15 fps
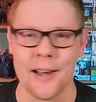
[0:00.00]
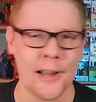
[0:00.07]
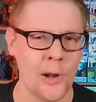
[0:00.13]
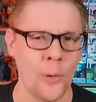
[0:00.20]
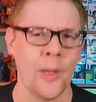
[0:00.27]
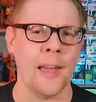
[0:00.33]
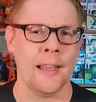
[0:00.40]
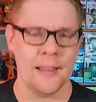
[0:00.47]
I know
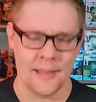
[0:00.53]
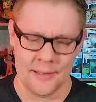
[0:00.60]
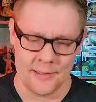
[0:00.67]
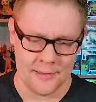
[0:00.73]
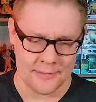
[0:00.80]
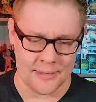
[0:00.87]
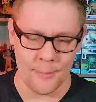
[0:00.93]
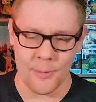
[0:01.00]
like
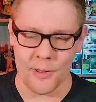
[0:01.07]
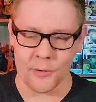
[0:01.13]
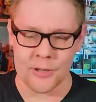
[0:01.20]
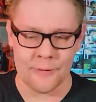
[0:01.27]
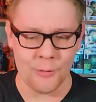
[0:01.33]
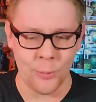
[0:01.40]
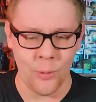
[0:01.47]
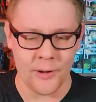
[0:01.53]
some of those,
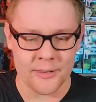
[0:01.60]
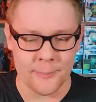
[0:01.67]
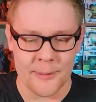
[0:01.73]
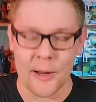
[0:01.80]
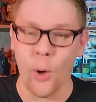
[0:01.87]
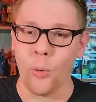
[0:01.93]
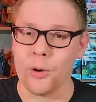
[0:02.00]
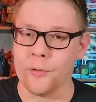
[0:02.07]
if you watch some of
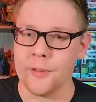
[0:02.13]
the older